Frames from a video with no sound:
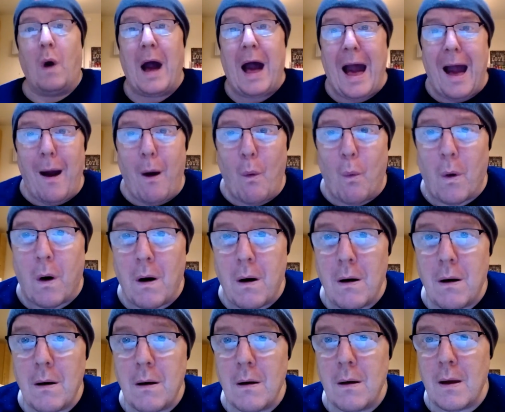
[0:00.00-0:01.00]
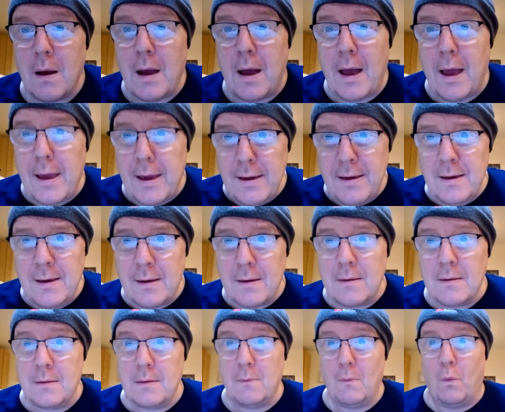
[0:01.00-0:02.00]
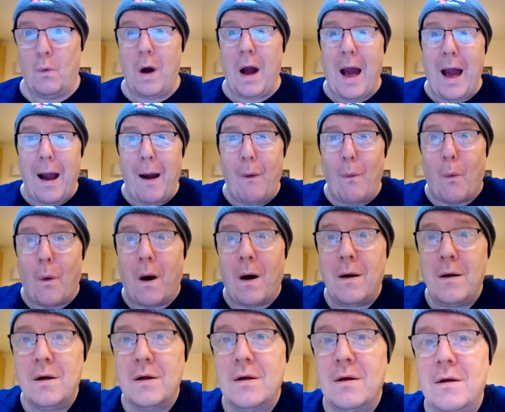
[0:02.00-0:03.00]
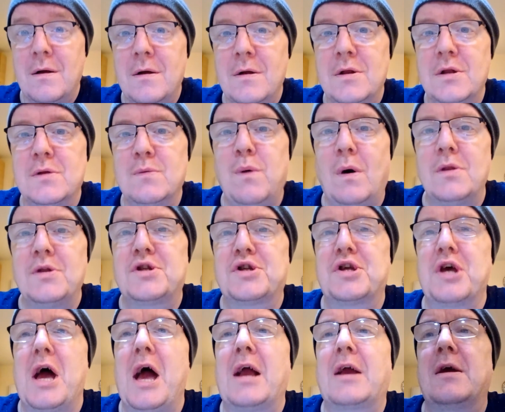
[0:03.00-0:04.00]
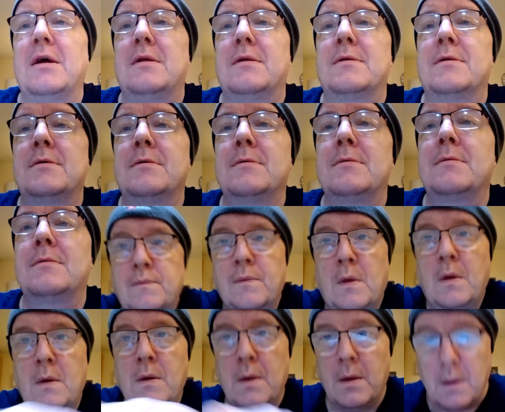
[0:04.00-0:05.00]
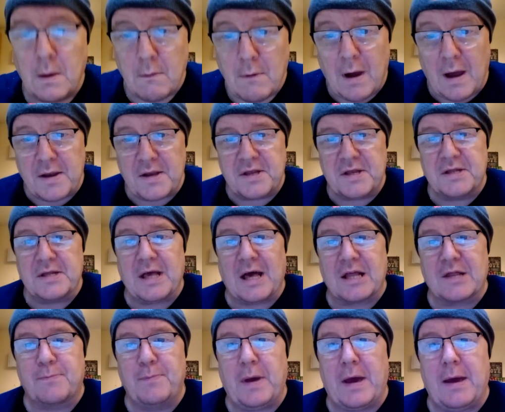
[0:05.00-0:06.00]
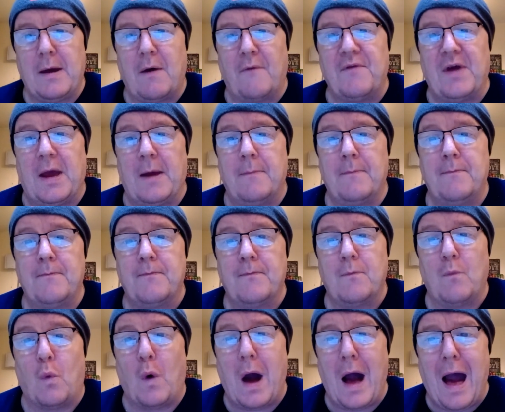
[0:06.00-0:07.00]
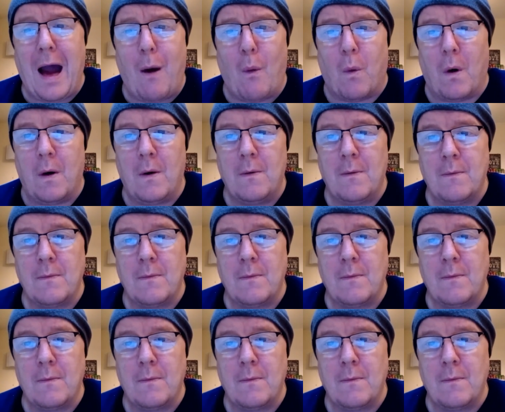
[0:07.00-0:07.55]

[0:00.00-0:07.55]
Wow! Hey! Wow! 1 second. Well, this is the last bit of it. Wow!